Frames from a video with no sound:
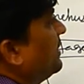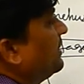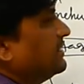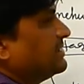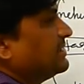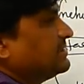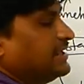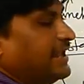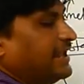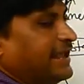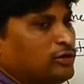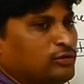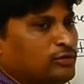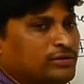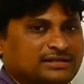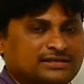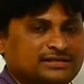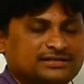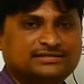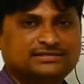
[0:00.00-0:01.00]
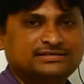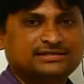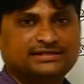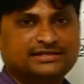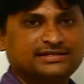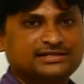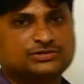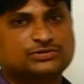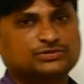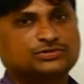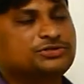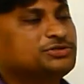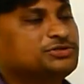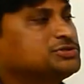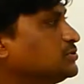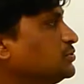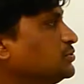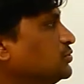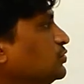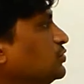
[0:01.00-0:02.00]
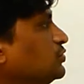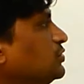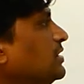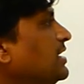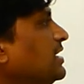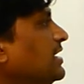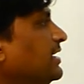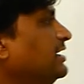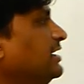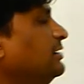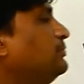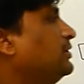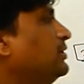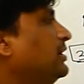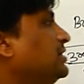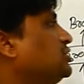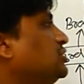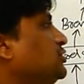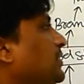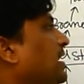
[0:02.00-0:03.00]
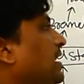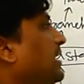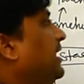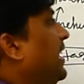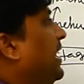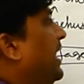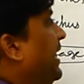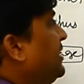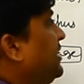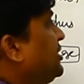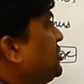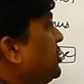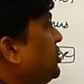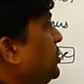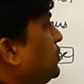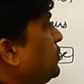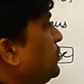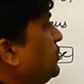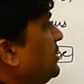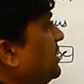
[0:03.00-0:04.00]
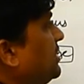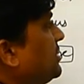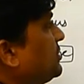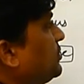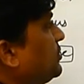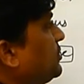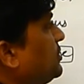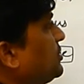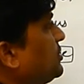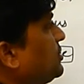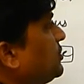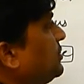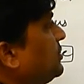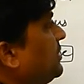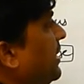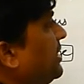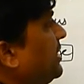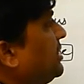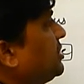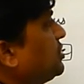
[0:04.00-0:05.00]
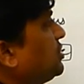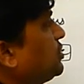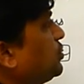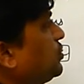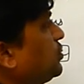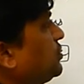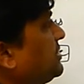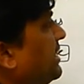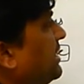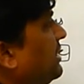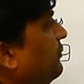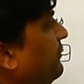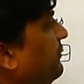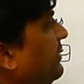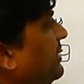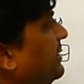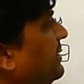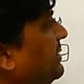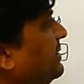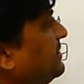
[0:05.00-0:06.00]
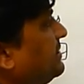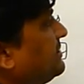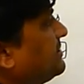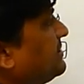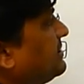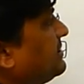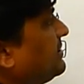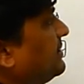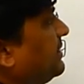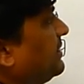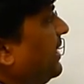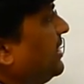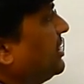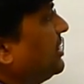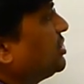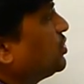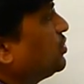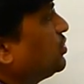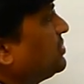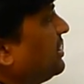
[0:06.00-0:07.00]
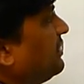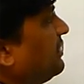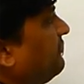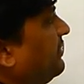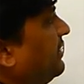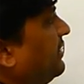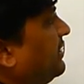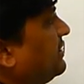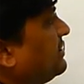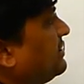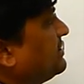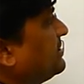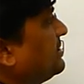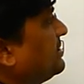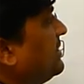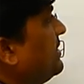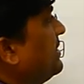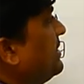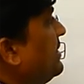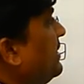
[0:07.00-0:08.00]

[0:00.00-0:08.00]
This young ones it is goes to reproductively active. There is goes to 8 to 10 weeks. 8 to 10 weeks.